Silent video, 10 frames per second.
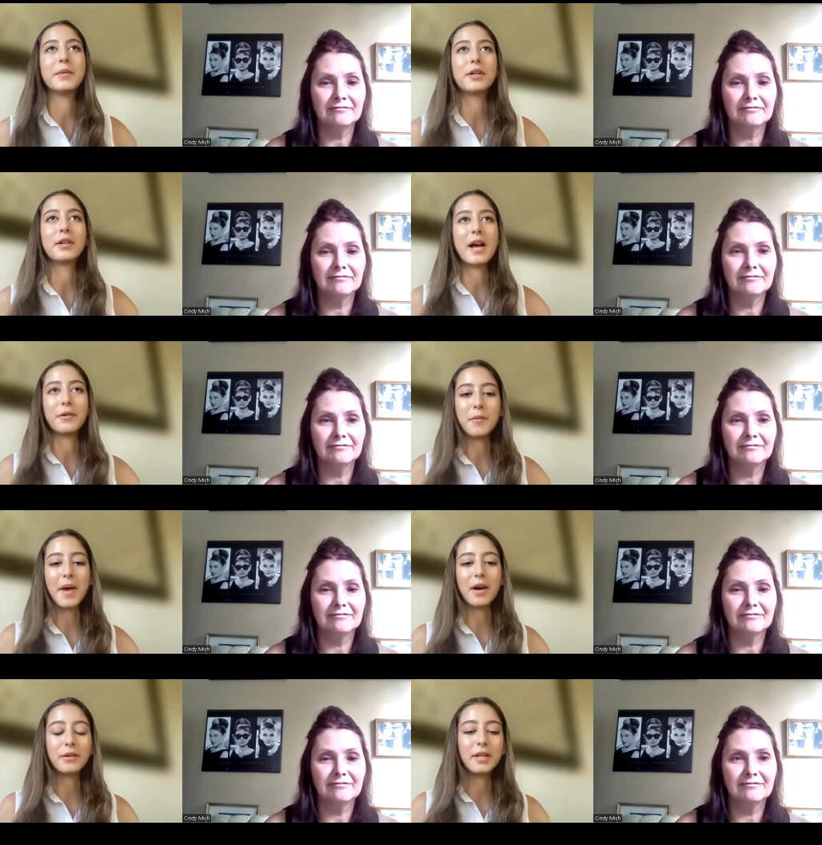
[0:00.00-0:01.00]
Speaker 1: you're out and
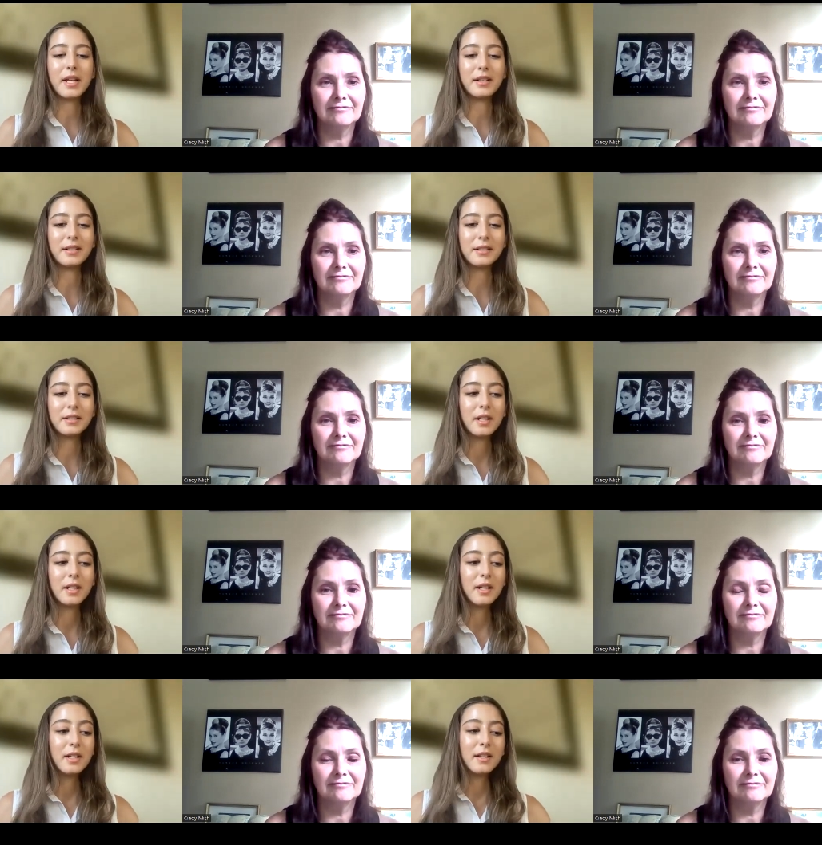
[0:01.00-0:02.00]
about, and
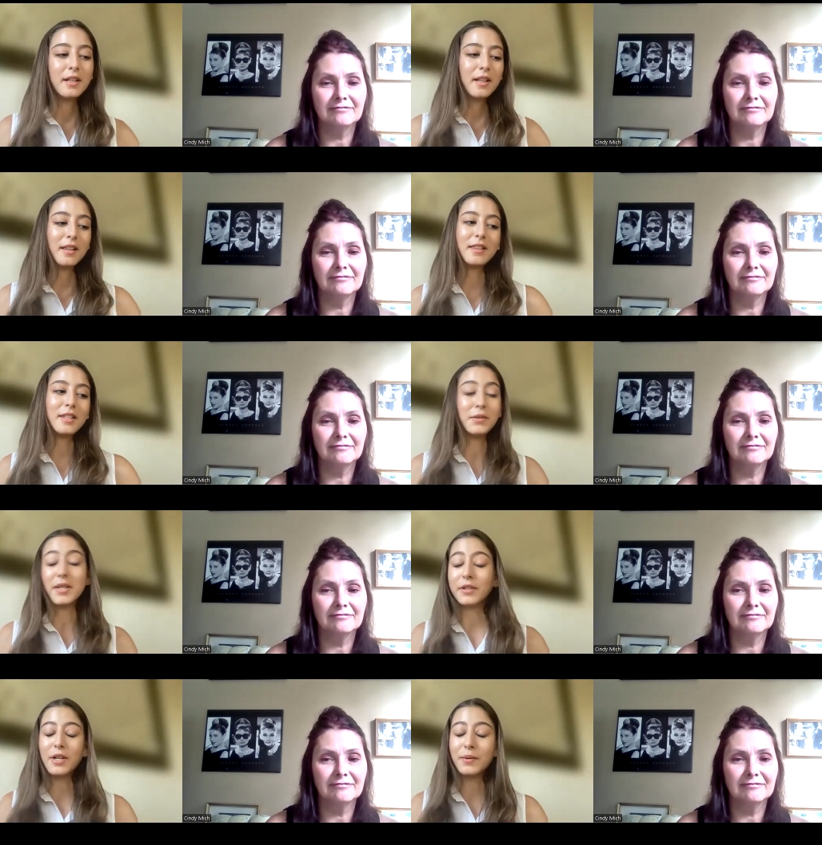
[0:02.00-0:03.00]
you never
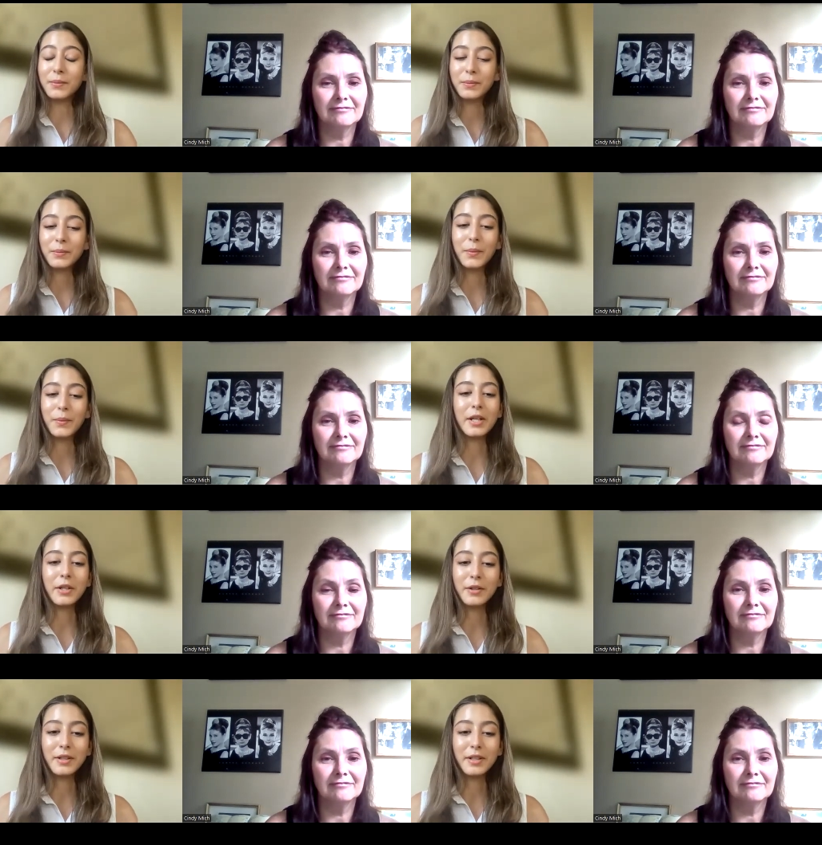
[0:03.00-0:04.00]
know where you're
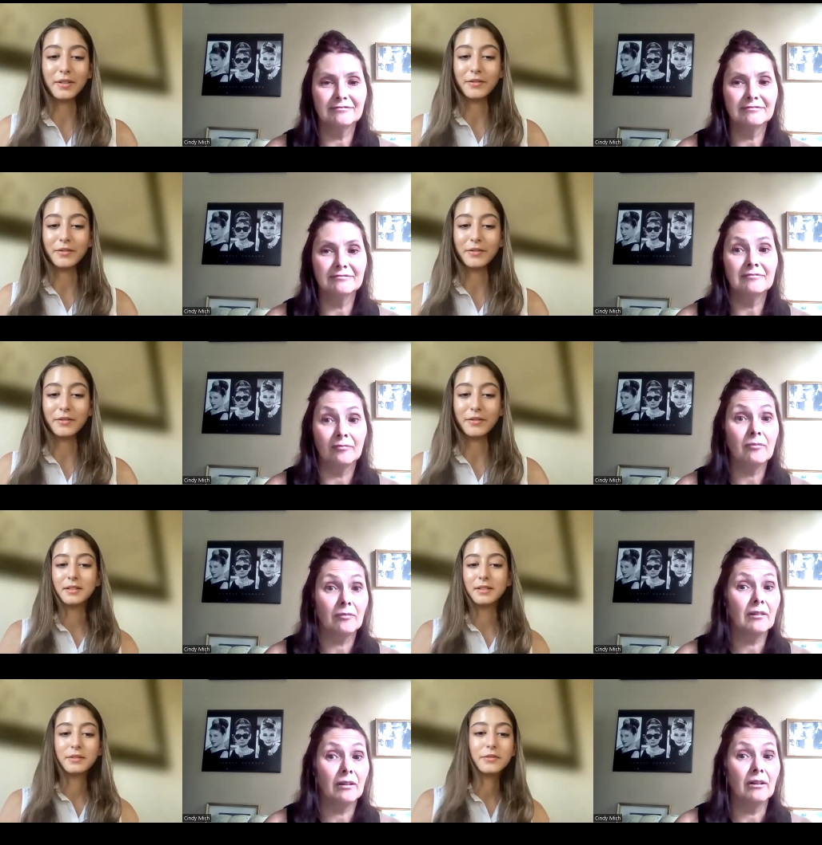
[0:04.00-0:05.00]
going to find
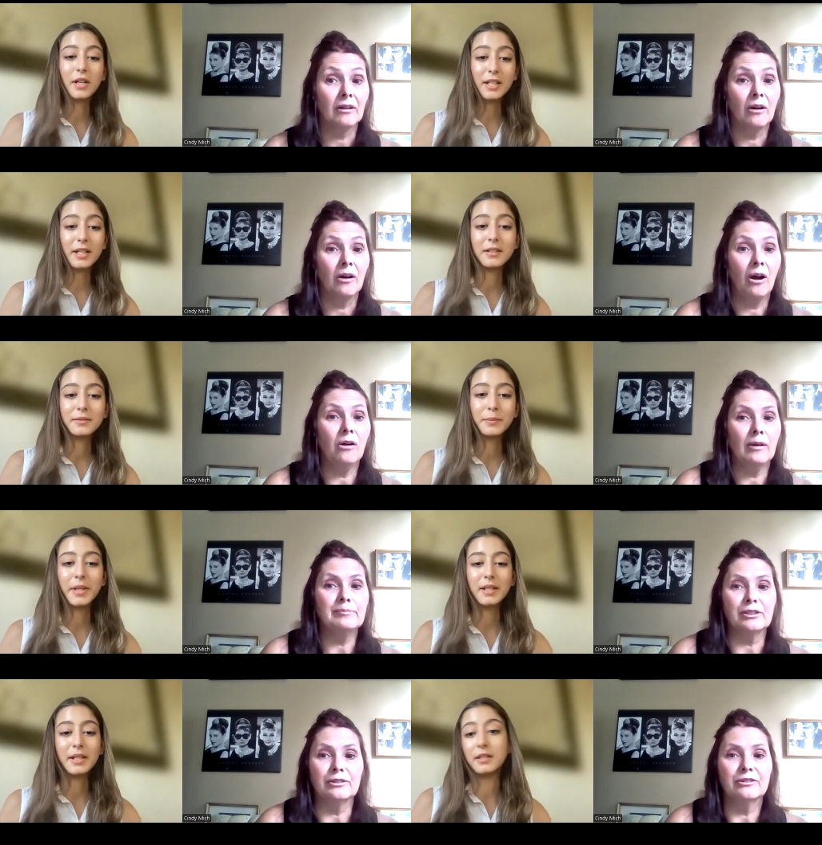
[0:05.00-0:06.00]
funding. Oh,
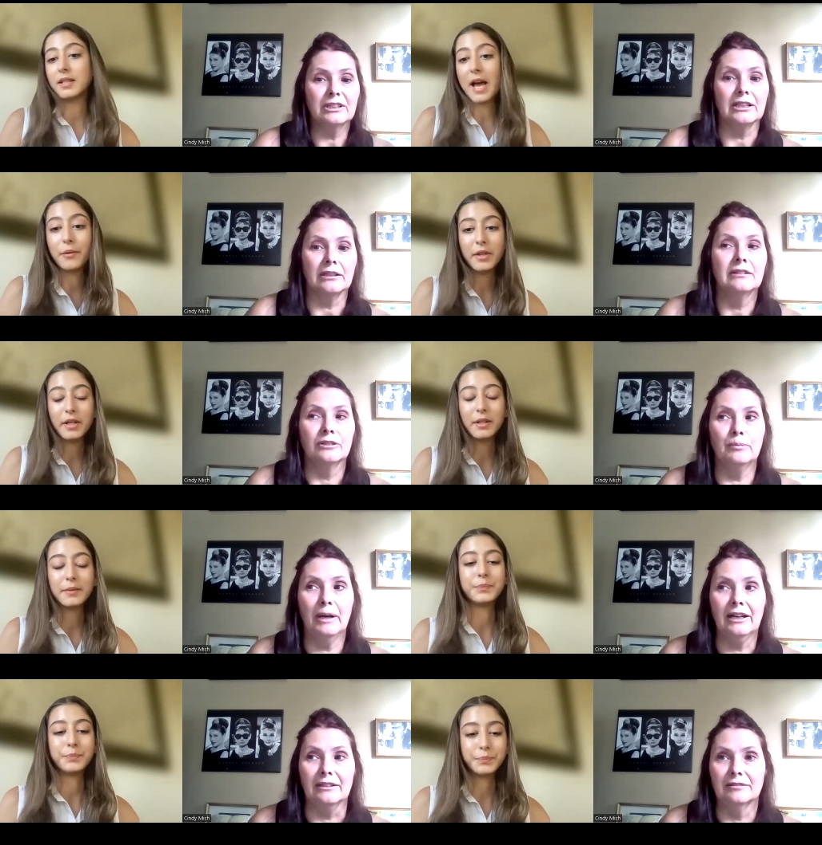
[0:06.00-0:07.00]
Speaker 2: absolutely. You
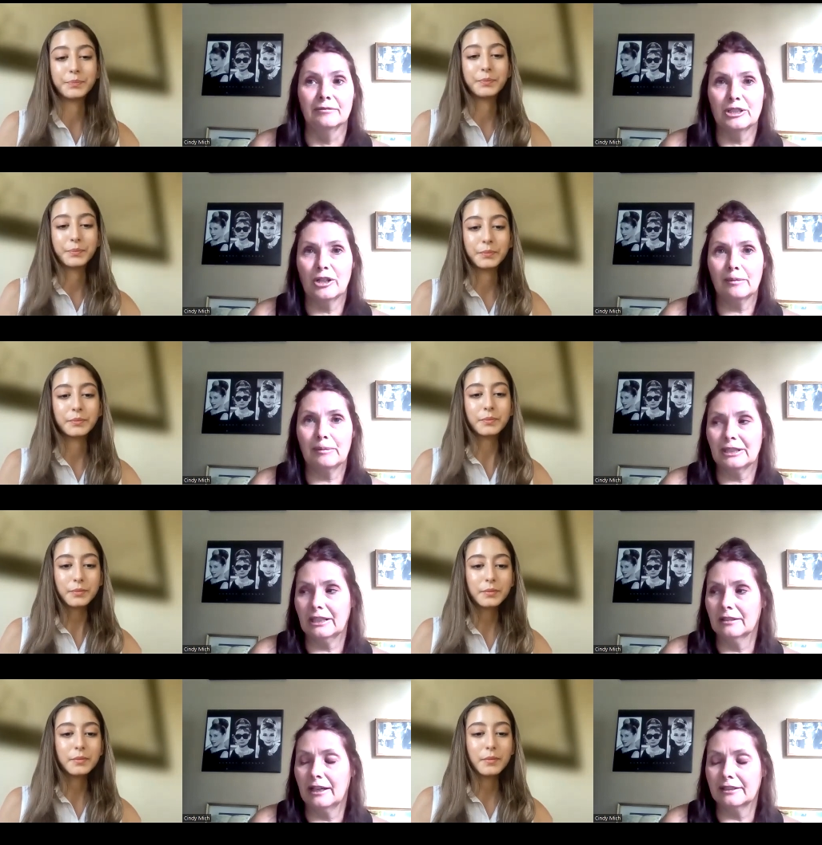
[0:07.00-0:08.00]
bet. We talk about
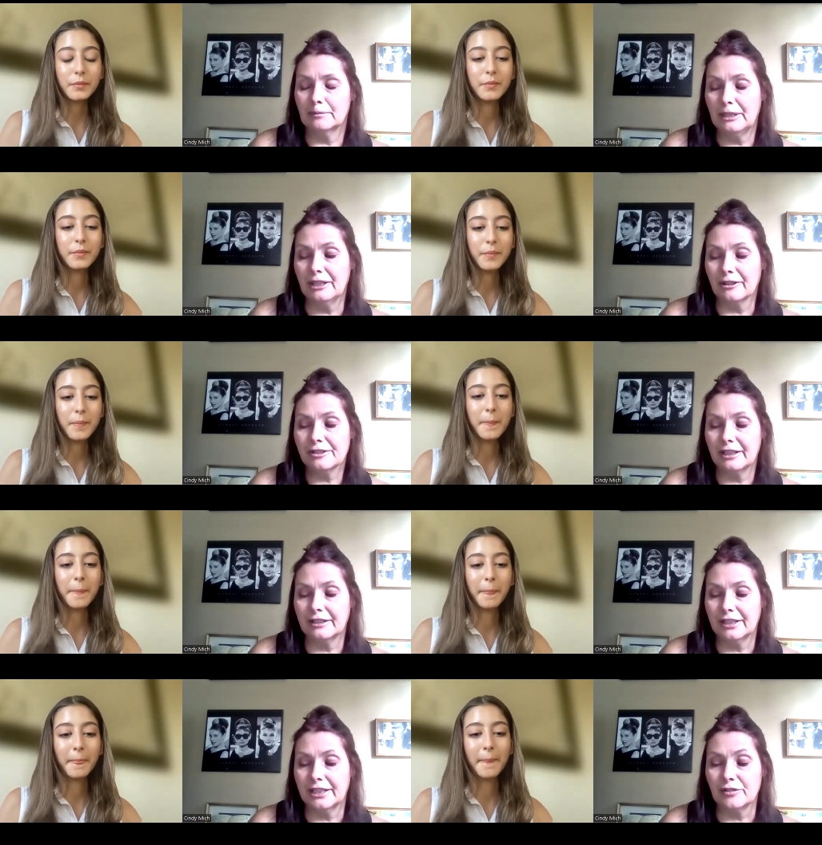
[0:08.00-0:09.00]
that a lot on the PR
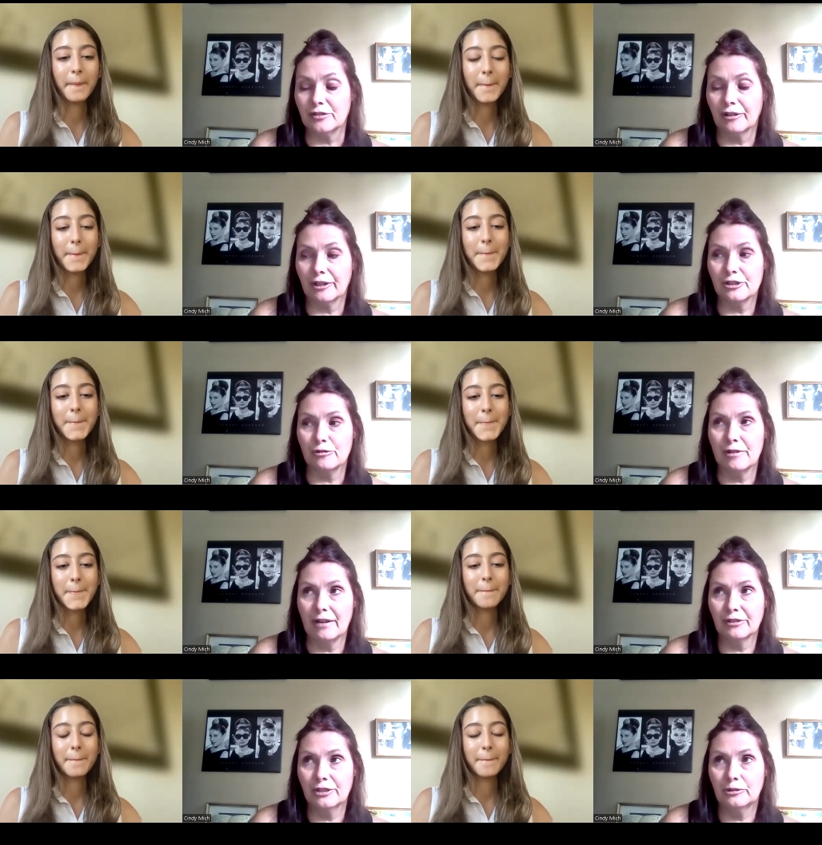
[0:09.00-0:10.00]
side of things, as far as you
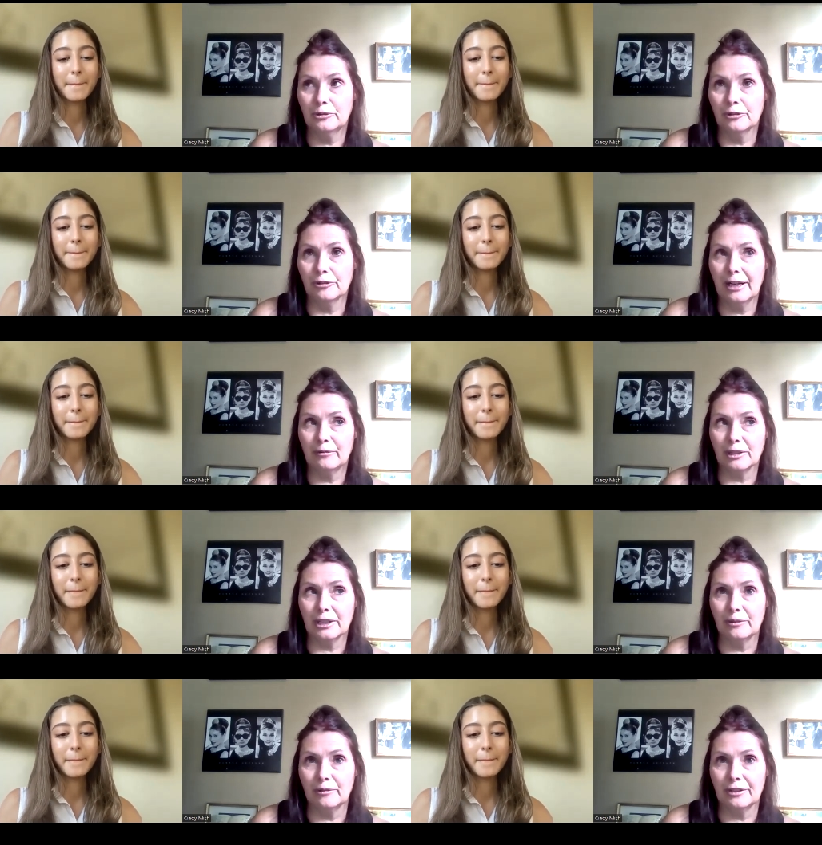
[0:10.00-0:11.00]
never know who you're
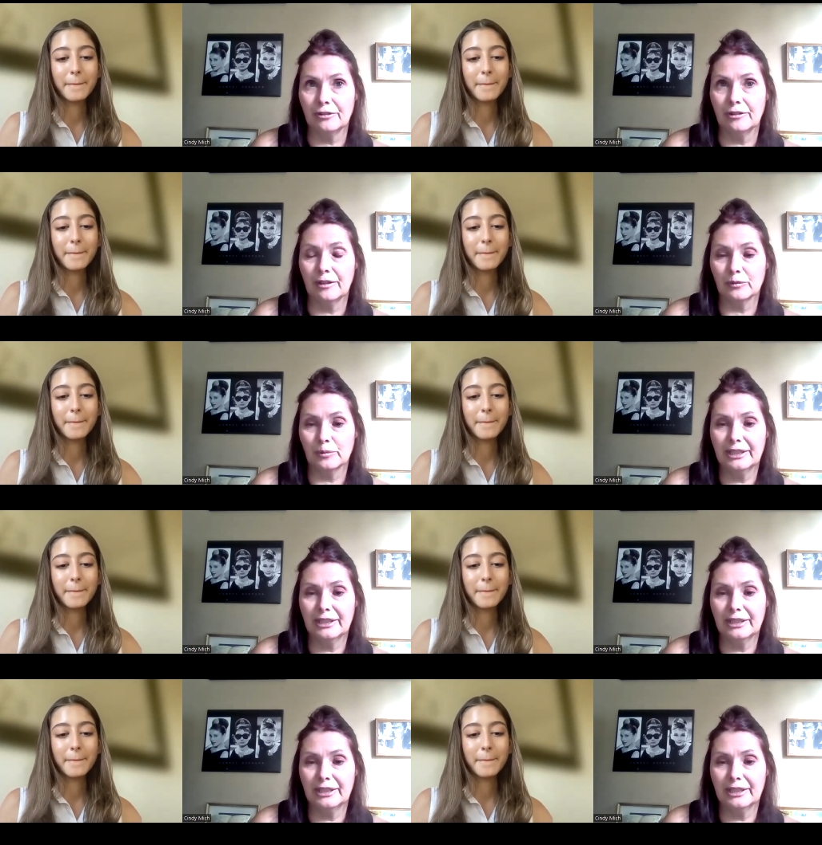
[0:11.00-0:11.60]
networking with. You never